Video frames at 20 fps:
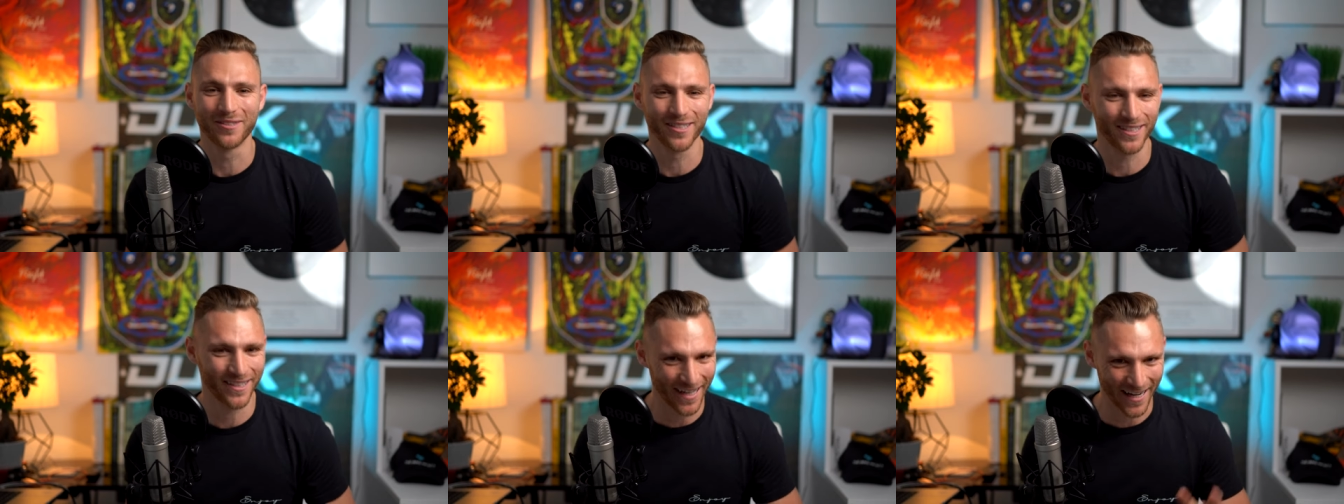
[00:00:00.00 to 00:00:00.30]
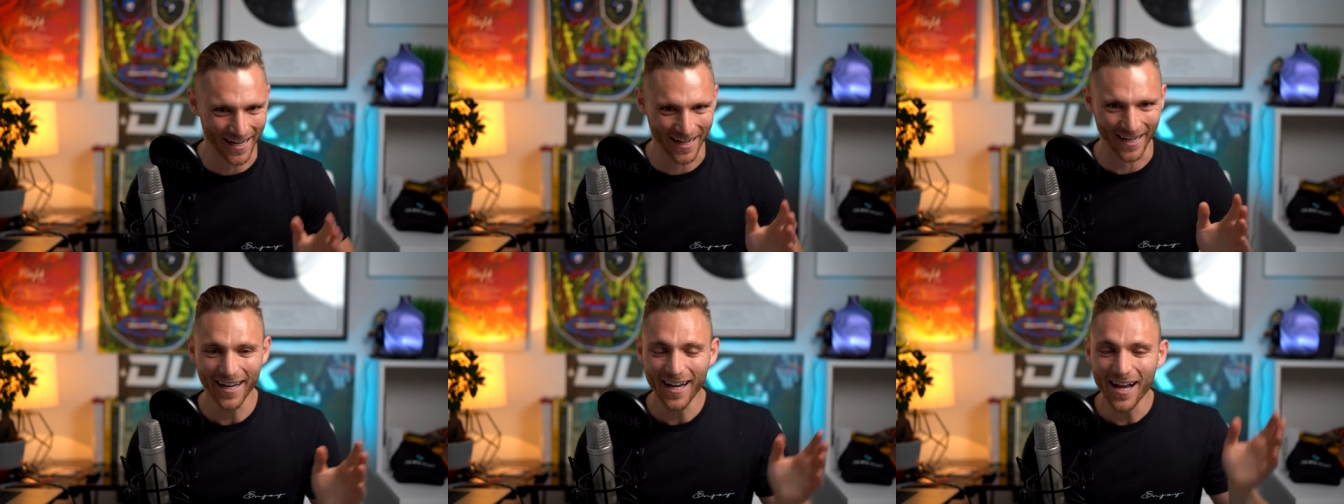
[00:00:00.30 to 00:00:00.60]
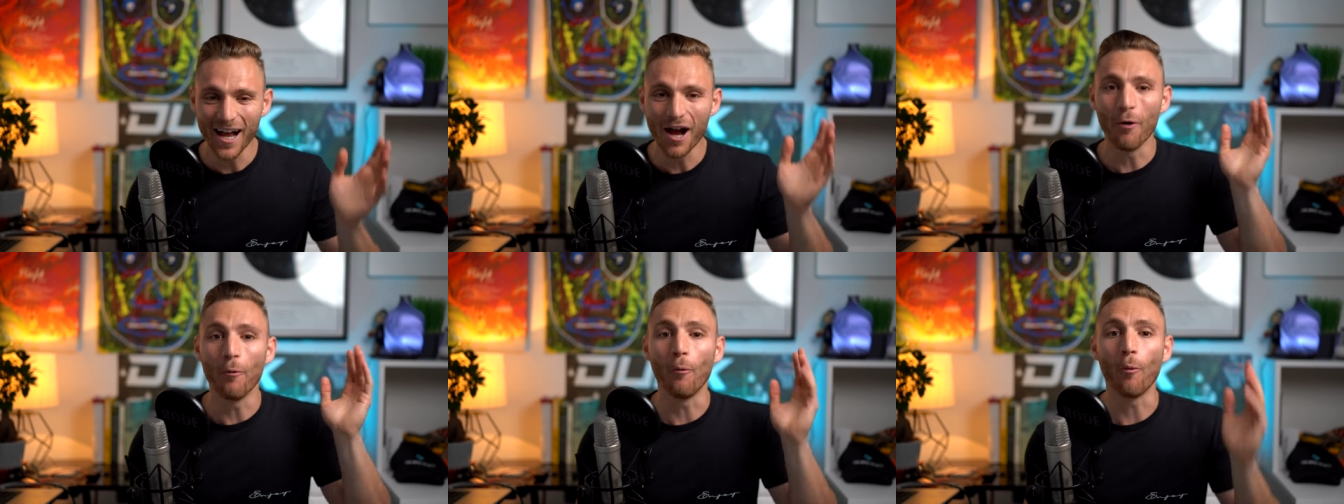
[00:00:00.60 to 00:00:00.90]
I'm just kidding.
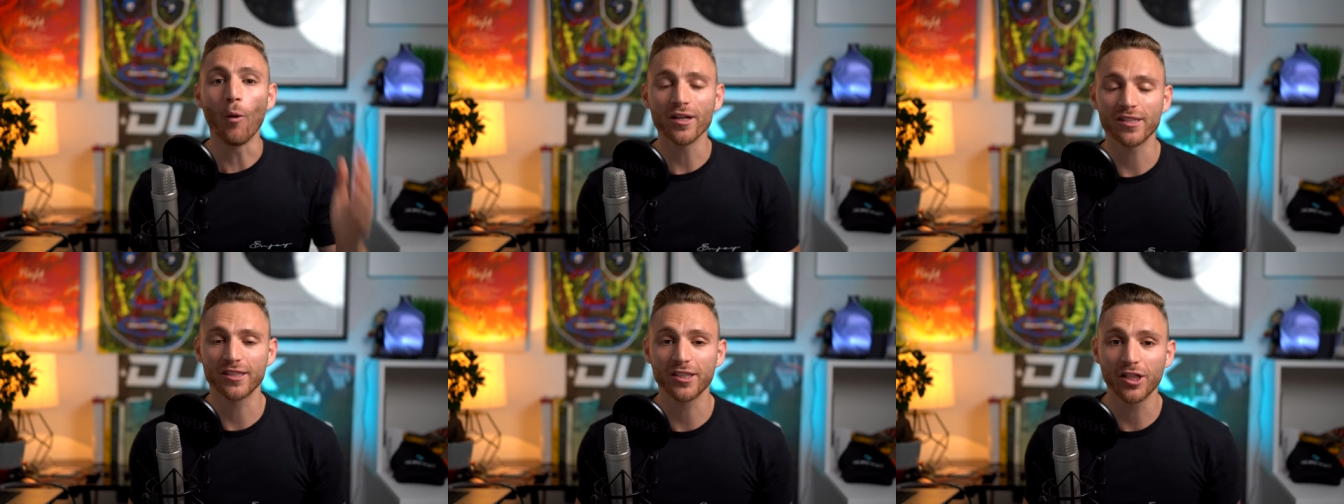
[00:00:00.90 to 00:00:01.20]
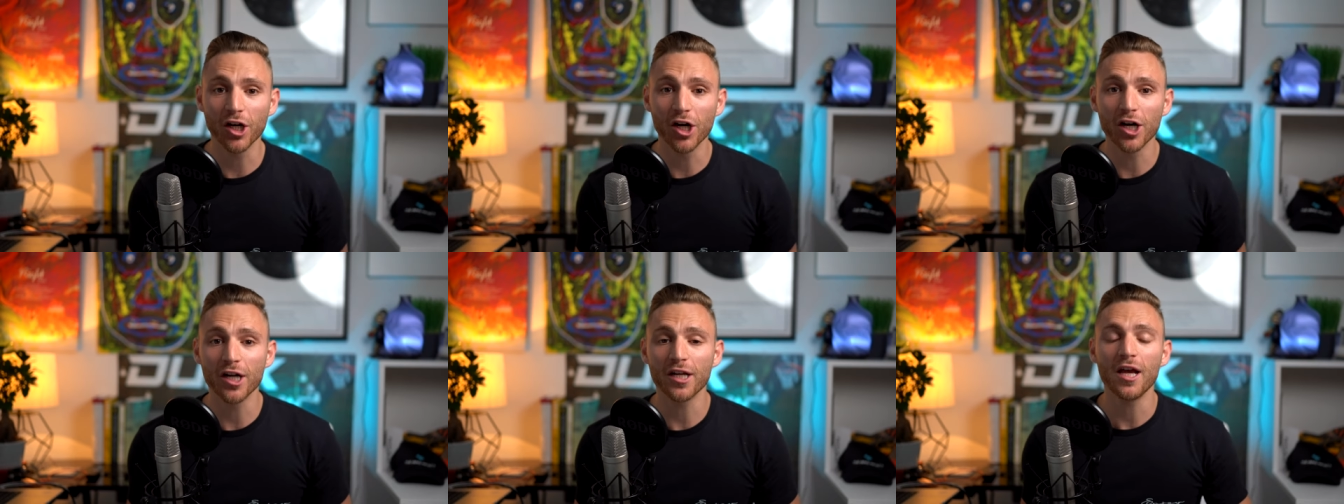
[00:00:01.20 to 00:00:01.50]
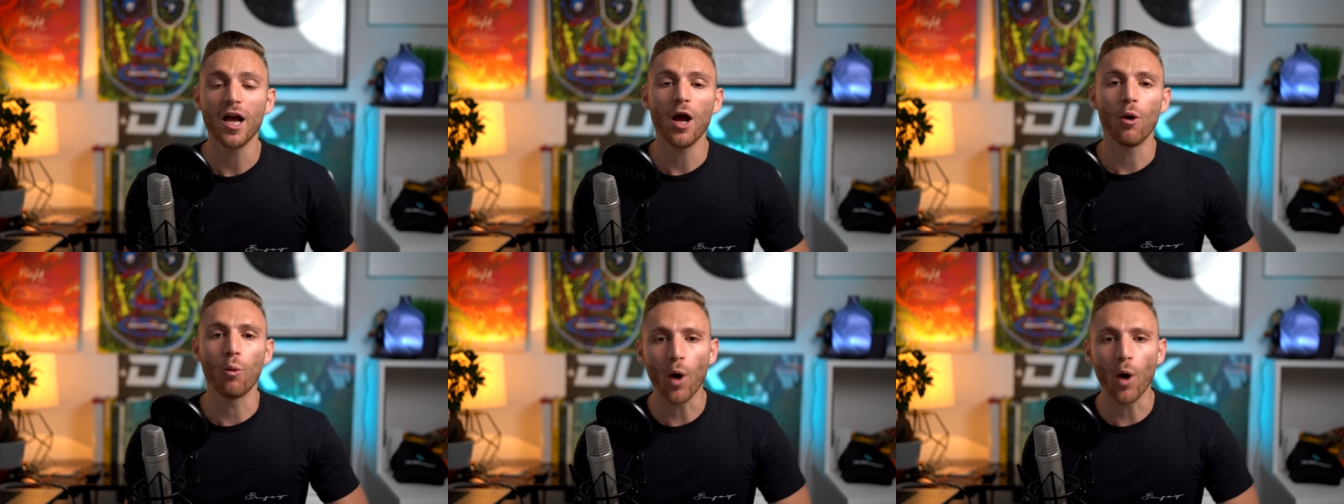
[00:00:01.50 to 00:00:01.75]
What's good?